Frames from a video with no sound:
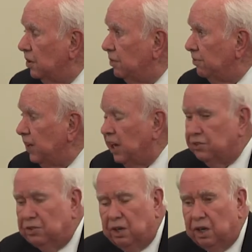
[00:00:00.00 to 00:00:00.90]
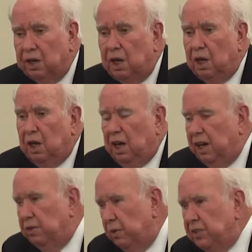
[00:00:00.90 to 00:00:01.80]
and faster.
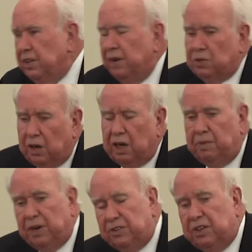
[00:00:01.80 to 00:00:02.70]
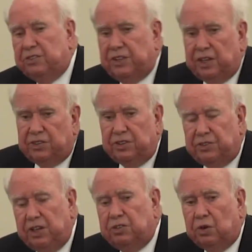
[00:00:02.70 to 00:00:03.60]
And the reason I'm talking about these things is
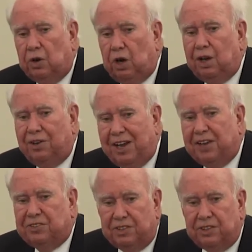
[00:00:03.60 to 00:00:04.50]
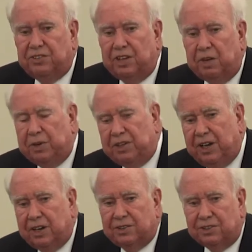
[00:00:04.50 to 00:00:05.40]
these are all lessons that a
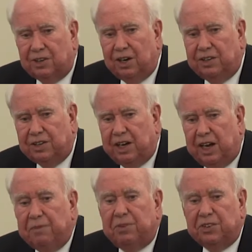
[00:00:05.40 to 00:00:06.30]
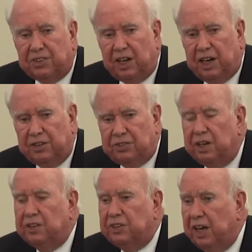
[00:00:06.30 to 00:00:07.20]
botanical garden can emphasize in
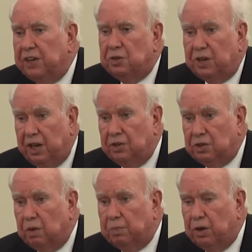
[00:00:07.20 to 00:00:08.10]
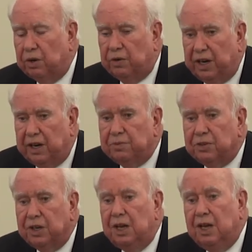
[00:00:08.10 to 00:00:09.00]
its educational programs
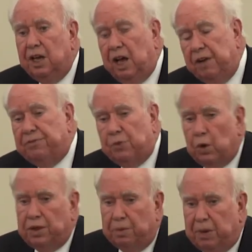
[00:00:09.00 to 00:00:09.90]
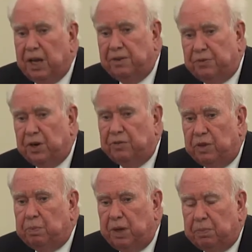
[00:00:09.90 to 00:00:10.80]
and for the benefit of
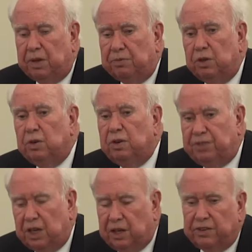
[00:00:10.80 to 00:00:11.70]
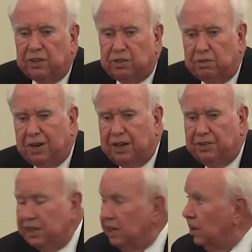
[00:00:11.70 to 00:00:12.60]
the people of Louisville and the
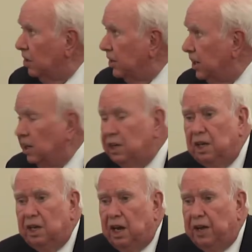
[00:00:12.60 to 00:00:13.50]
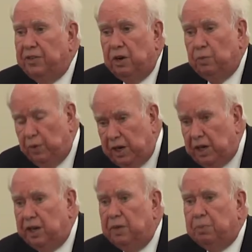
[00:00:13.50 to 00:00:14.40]
surrounding area. And they're
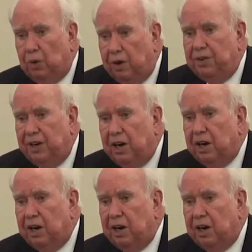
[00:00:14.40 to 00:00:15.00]
really important